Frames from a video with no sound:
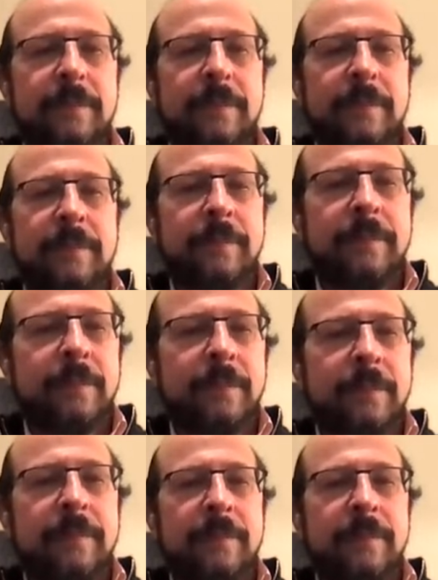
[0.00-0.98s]

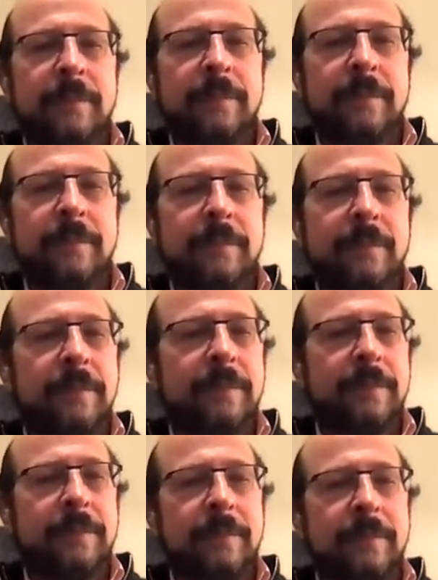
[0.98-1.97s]

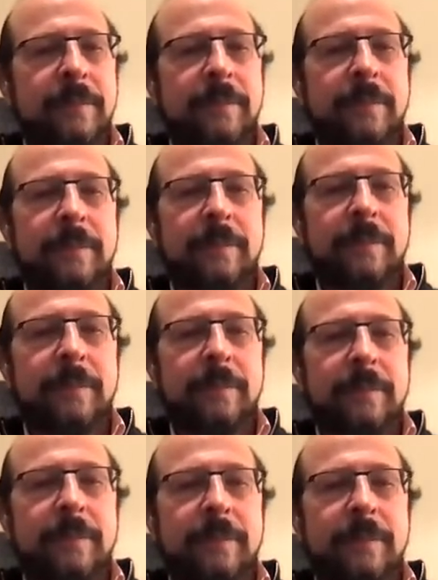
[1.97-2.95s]

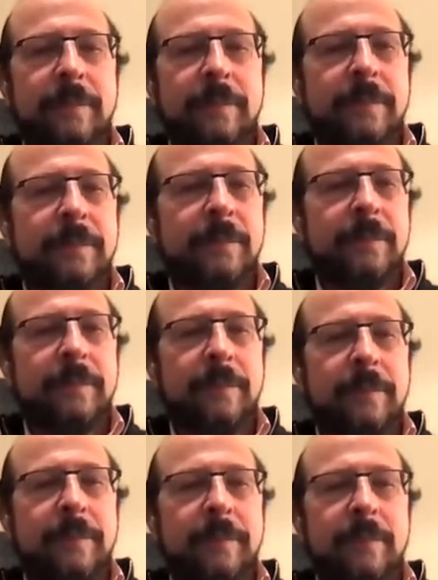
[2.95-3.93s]

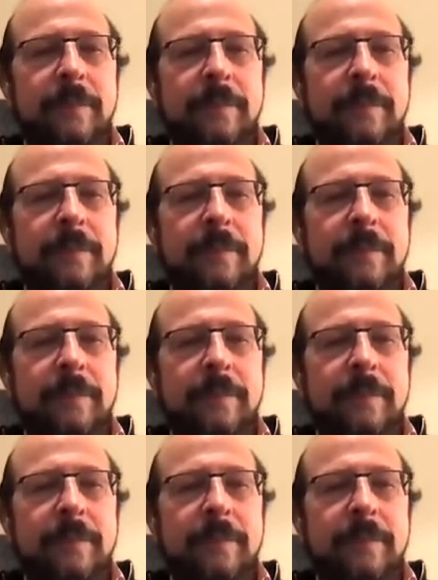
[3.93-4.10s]
(silent)